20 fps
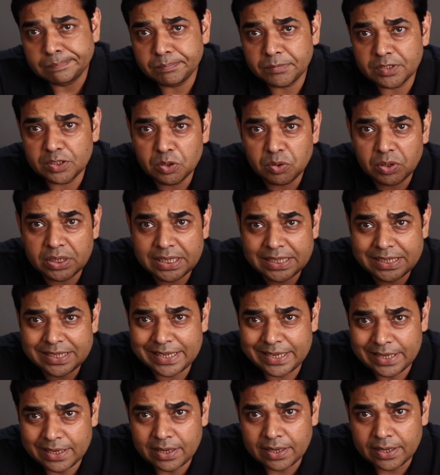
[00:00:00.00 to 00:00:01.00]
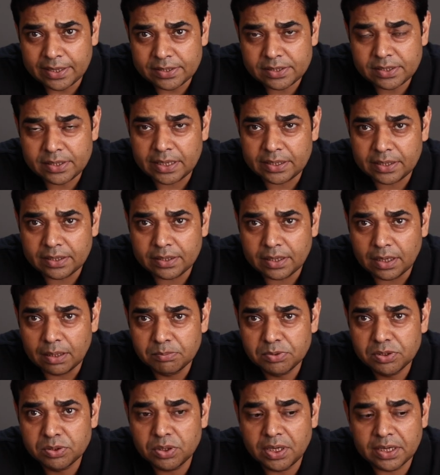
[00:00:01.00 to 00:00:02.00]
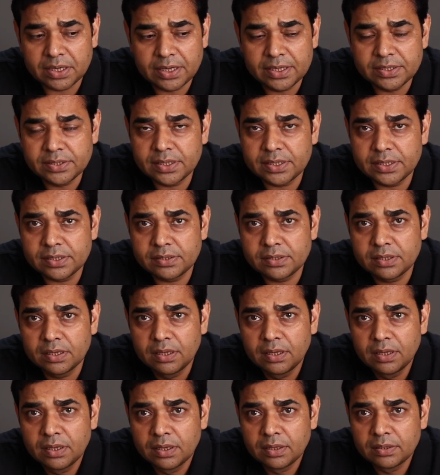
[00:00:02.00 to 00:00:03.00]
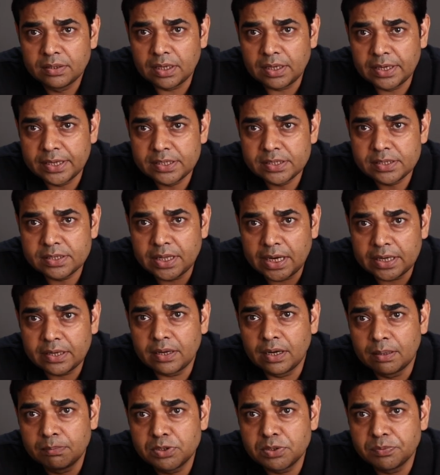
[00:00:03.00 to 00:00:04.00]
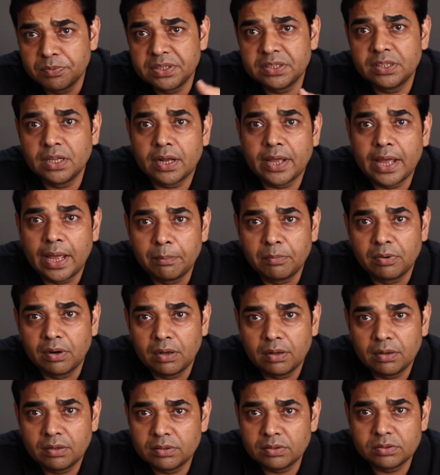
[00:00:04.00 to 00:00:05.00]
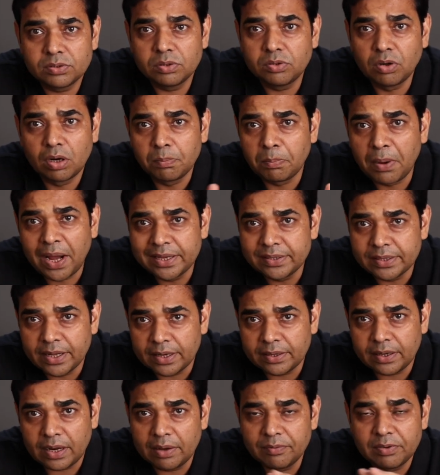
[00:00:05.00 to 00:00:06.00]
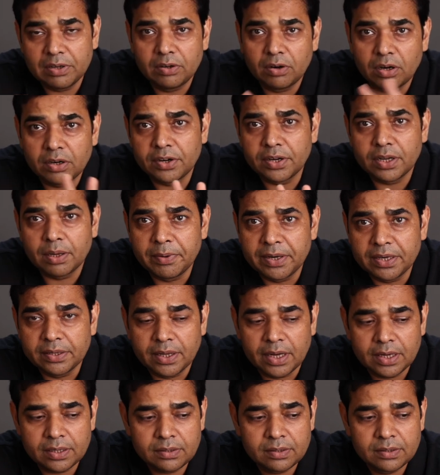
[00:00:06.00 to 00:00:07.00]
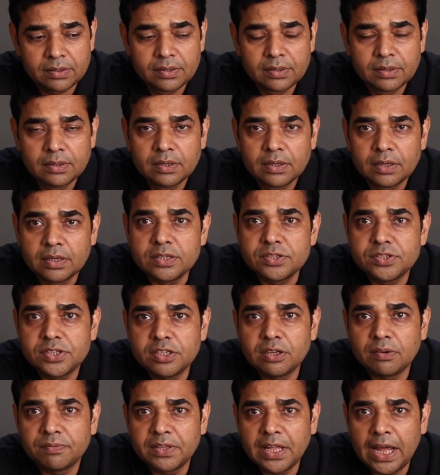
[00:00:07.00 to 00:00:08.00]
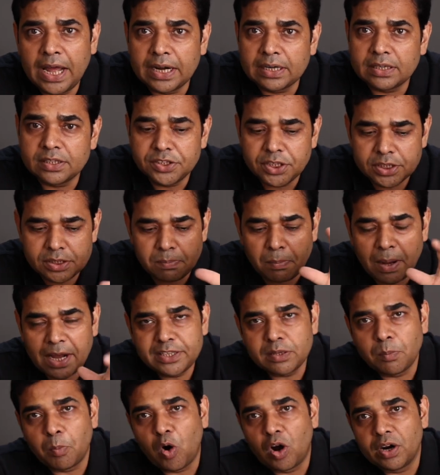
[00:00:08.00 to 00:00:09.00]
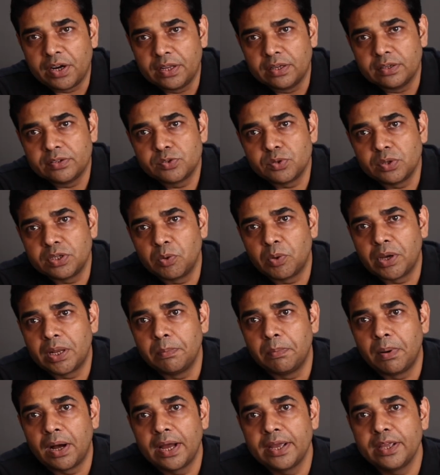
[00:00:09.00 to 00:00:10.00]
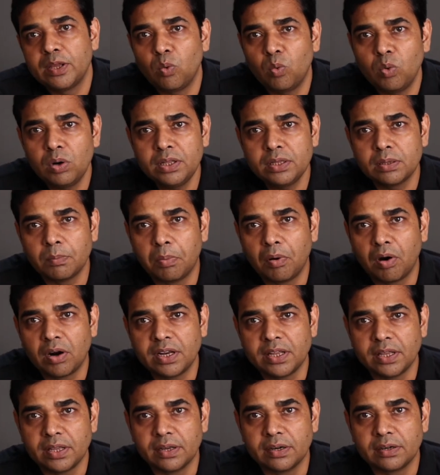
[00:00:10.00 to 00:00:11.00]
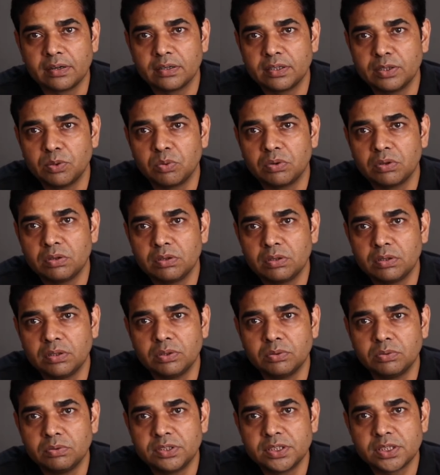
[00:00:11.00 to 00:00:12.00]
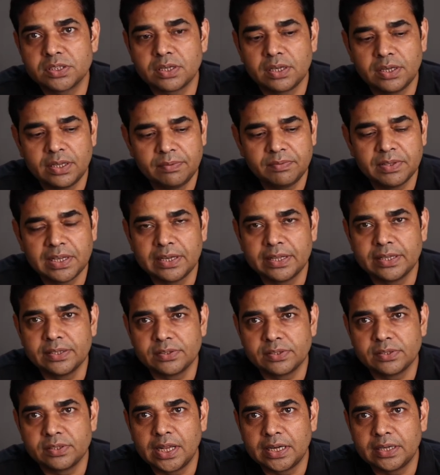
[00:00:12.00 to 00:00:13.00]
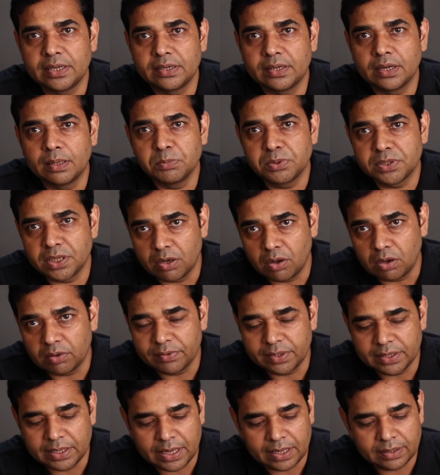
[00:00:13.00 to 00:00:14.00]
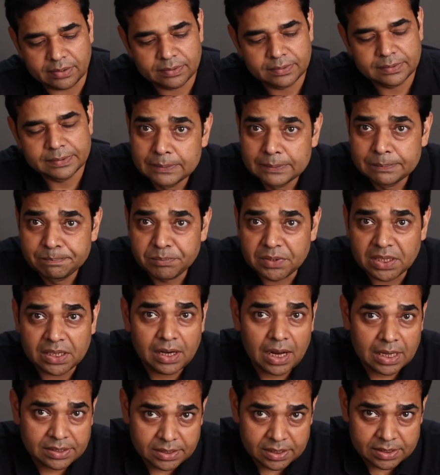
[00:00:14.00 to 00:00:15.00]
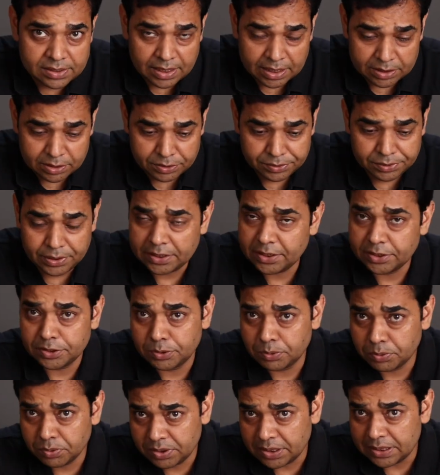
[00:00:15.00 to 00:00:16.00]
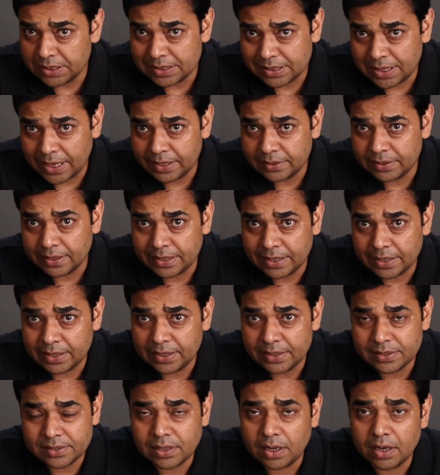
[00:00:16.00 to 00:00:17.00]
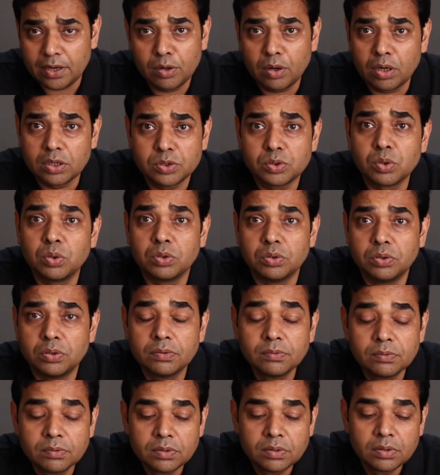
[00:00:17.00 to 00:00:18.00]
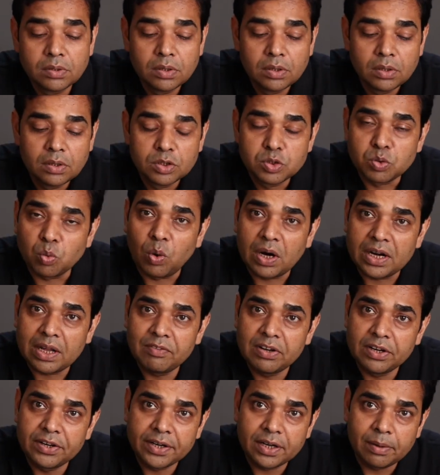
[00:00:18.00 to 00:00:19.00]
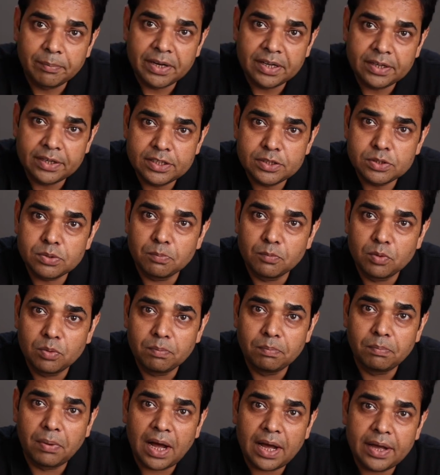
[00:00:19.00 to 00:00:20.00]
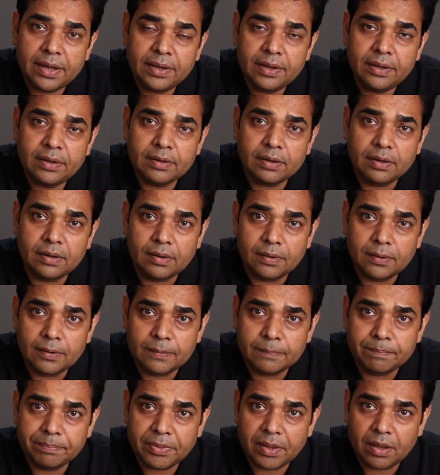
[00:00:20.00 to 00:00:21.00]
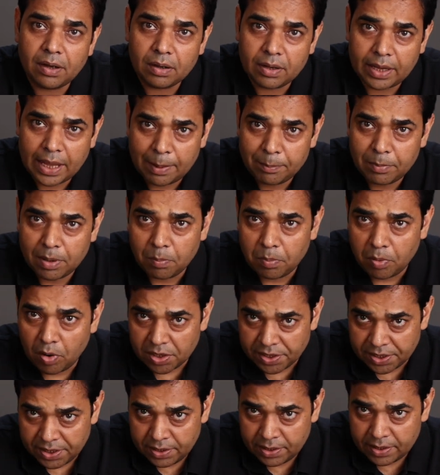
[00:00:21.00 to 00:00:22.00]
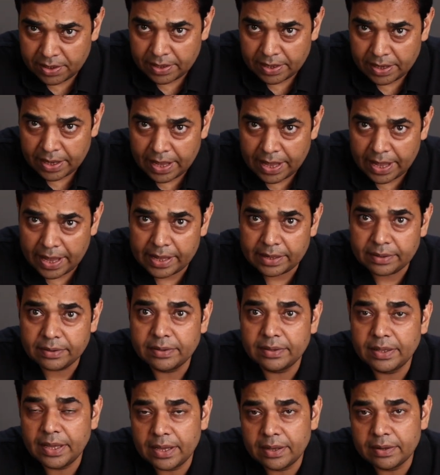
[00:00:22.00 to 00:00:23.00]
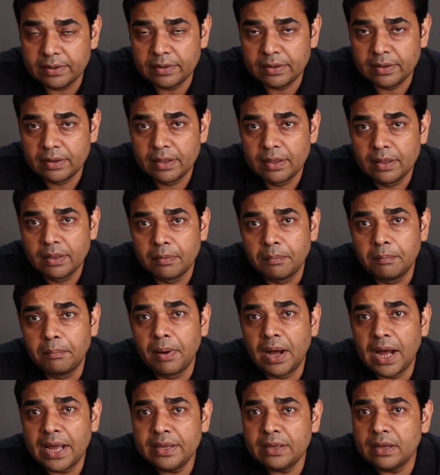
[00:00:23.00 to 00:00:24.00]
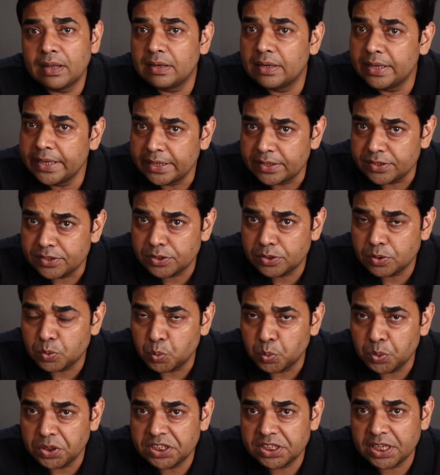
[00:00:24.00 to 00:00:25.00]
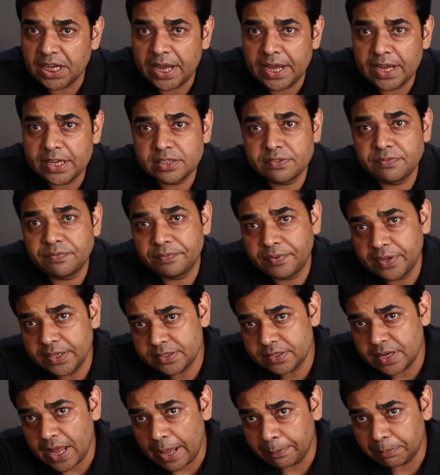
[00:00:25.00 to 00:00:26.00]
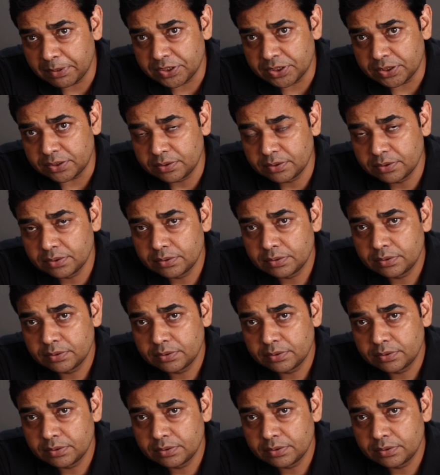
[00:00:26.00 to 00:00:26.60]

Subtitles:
your kit lens that it comes, kit lens is the lens that comes with the camera. So don't buy that. I will not recommend that. Instead of that, just buy the body. So you can buy only the body here. You just leave the lens that it comes along with that. The glasses that is used inside the kit lens are not so good. So what I will recommend is buy a camera body, and then buy a lens which has fixed aperture,